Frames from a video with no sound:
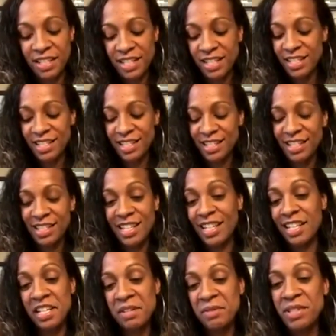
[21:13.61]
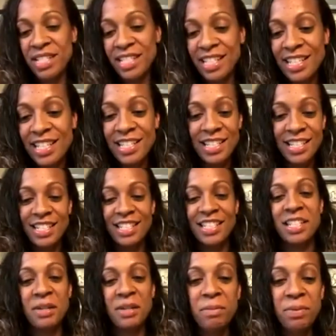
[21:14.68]
was, it was easy,
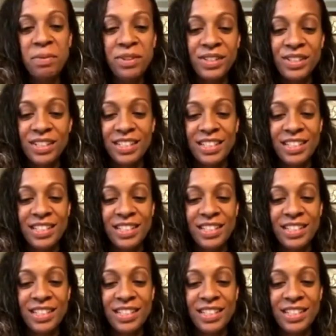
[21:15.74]
simple.